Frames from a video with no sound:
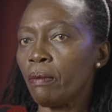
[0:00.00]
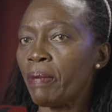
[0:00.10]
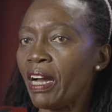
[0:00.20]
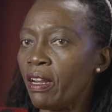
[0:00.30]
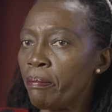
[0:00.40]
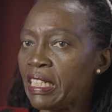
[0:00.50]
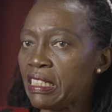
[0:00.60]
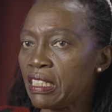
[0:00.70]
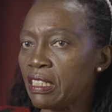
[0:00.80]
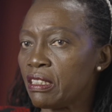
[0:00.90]

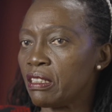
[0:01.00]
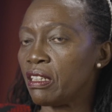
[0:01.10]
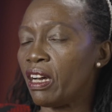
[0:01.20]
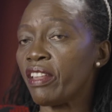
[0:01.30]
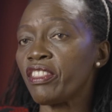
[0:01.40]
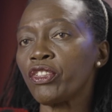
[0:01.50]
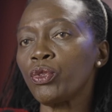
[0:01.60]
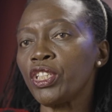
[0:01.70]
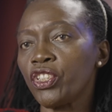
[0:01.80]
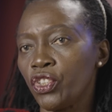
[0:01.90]
parliament, and the
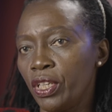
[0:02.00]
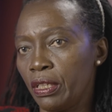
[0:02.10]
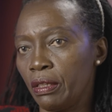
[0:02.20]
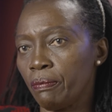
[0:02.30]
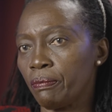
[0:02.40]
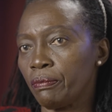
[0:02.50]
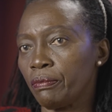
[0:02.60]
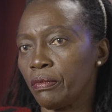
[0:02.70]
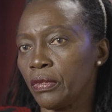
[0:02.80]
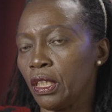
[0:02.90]
judiciary.
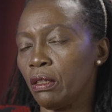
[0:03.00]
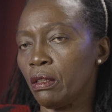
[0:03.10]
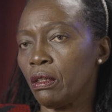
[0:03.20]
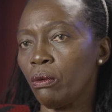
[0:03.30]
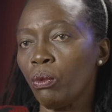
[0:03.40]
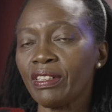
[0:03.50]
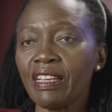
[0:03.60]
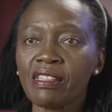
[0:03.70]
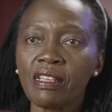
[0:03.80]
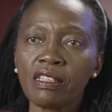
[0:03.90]
What
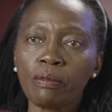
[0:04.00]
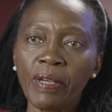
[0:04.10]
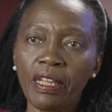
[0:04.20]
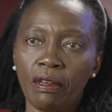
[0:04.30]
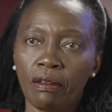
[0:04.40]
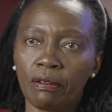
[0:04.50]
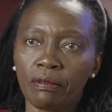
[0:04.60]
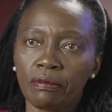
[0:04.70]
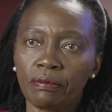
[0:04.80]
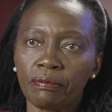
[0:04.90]
does this mean?
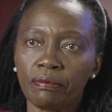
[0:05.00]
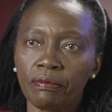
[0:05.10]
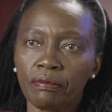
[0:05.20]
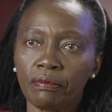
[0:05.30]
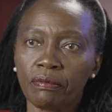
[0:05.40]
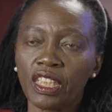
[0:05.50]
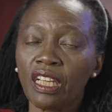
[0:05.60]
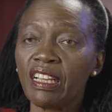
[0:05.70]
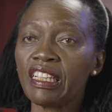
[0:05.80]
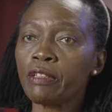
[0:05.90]

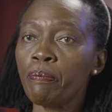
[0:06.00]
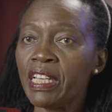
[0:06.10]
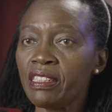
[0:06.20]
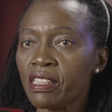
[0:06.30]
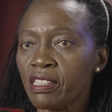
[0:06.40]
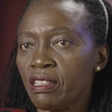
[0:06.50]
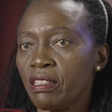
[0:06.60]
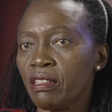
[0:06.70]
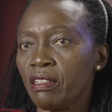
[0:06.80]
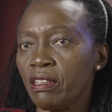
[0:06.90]
It means
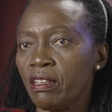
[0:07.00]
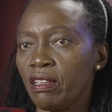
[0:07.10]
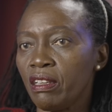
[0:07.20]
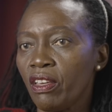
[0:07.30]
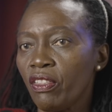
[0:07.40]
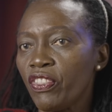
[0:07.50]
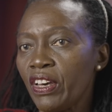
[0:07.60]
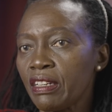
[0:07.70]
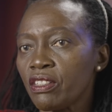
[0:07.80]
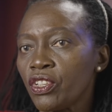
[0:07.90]

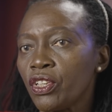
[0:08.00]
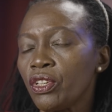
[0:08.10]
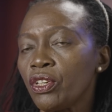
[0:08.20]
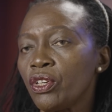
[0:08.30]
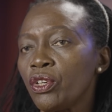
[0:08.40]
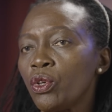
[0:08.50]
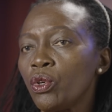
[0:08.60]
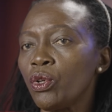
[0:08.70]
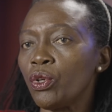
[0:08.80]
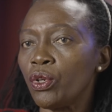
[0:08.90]
that
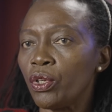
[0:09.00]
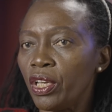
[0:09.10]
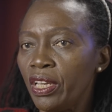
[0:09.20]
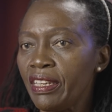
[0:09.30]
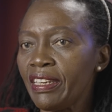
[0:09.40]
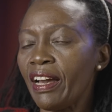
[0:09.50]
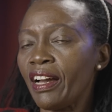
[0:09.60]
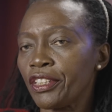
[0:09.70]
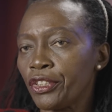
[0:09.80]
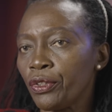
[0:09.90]
any
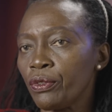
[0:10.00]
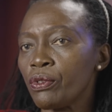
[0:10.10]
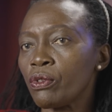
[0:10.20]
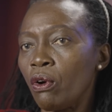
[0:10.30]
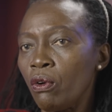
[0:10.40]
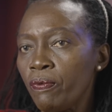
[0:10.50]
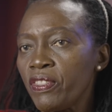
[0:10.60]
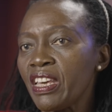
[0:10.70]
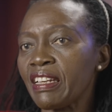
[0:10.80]
actions of the